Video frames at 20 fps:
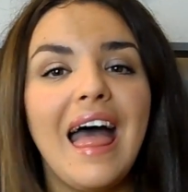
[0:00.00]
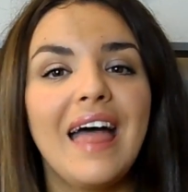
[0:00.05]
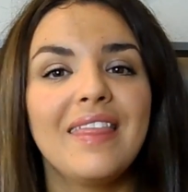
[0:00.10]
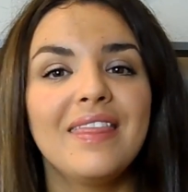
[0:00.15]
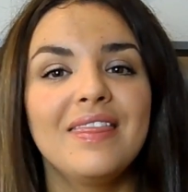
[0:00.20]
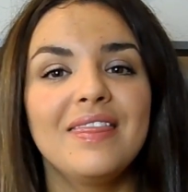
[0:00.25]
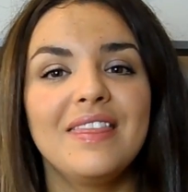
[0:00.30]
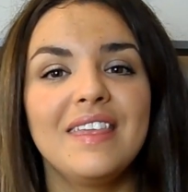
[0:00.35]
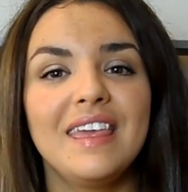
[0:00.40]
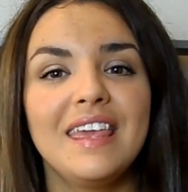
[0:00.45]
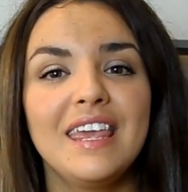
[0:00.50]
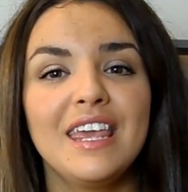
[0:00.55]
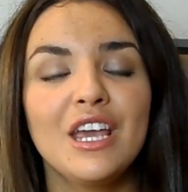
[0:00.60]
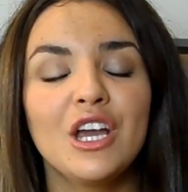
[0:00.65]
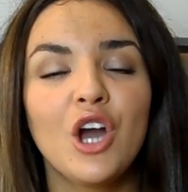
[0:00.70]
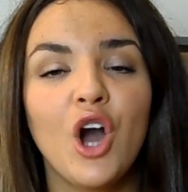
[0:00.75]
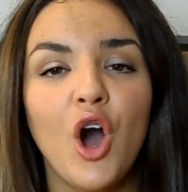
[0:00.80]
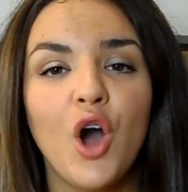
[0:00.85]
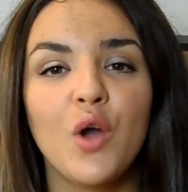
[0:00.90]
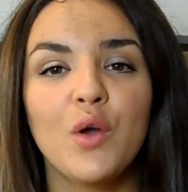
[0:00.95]
and
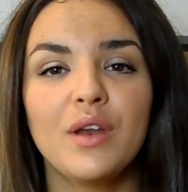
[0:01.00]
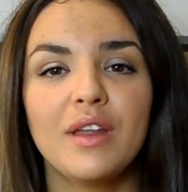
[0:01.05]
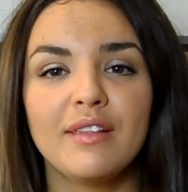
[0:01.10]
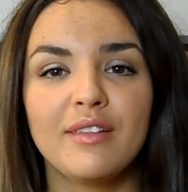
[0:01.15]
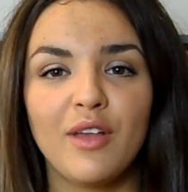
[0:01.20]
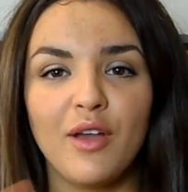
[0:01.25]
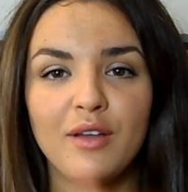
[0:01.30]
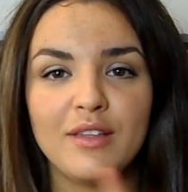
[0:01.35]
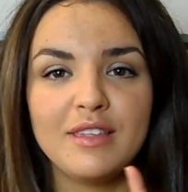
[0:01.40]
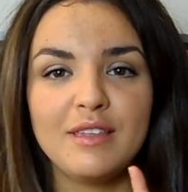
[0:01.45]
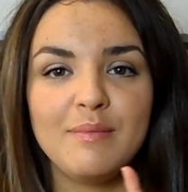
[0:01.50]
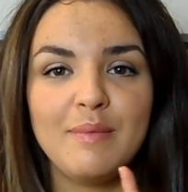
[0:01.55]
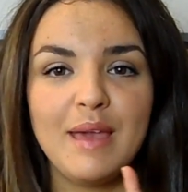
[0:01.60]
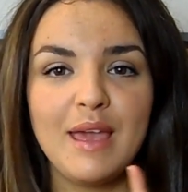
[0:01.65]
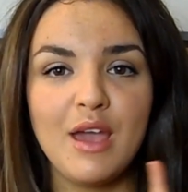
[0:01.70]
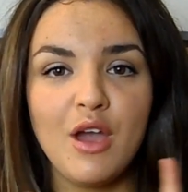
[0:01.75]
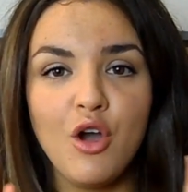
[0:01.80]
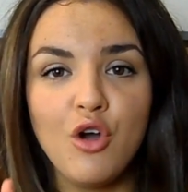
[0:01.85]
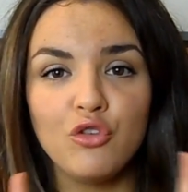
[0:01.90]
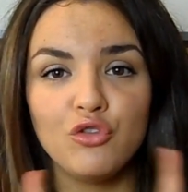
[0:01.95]
the code is going to
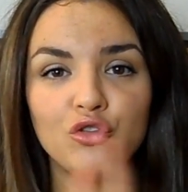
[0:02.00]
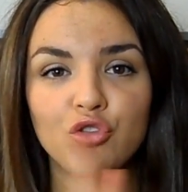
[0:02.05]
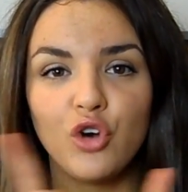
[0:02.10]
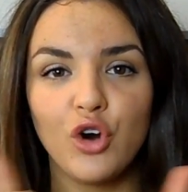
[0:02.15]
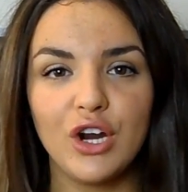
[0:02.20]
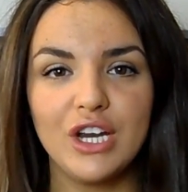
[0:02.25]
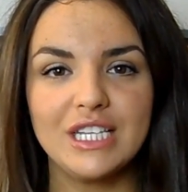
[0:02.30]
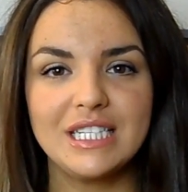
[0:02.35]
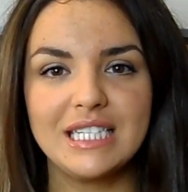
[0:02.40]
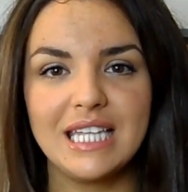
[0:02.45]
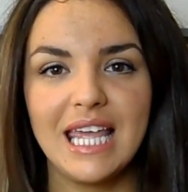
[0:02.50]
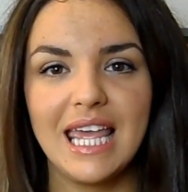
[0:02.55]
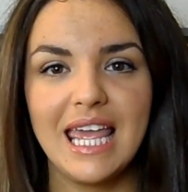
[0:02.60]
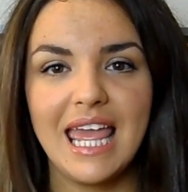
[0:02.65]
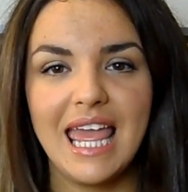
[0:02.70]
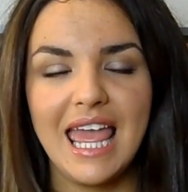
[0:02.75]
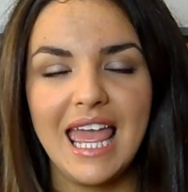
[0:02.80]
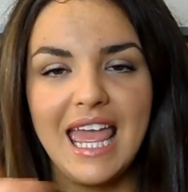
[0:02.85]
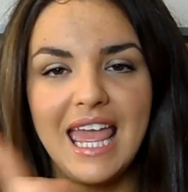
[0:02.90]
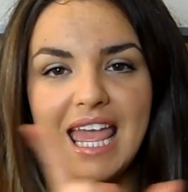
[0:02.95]
be right
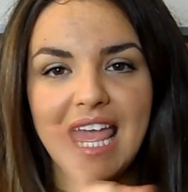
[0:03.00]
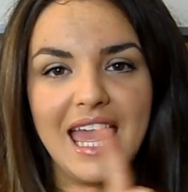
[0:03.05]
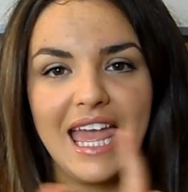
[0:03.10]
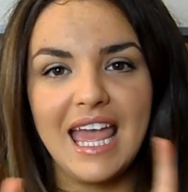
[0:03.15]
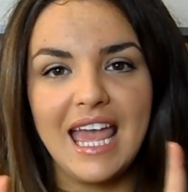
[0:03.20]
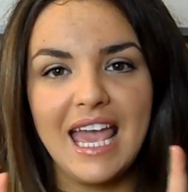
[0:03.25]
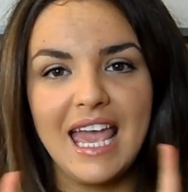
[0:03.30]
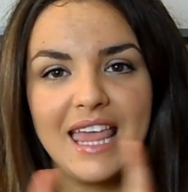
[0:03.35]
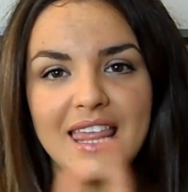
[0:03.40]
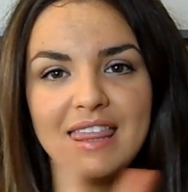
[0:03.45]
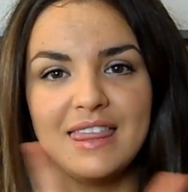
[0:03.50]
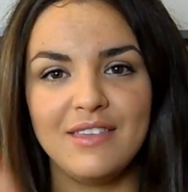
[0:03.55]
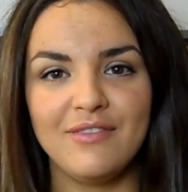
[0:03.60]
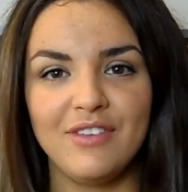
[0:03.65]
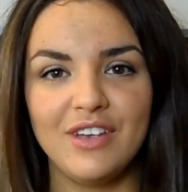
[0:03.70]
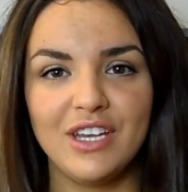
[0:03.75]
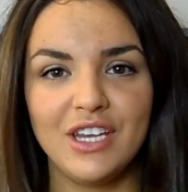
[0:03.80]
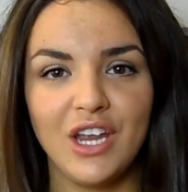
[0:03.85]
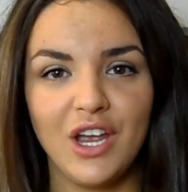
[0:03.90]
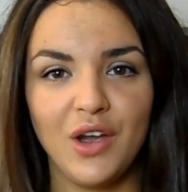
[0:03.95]
here in
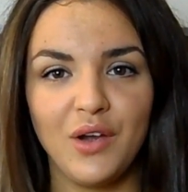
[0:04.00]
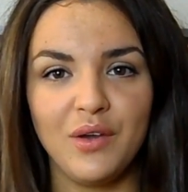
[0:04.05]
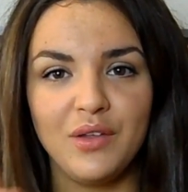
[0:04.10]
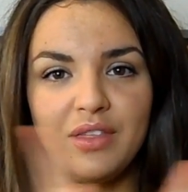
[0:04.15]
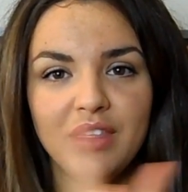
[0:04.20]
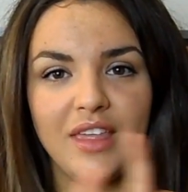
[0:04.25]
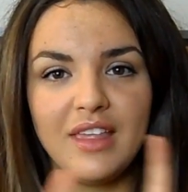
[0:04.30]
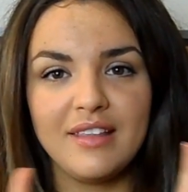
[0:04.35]
the video.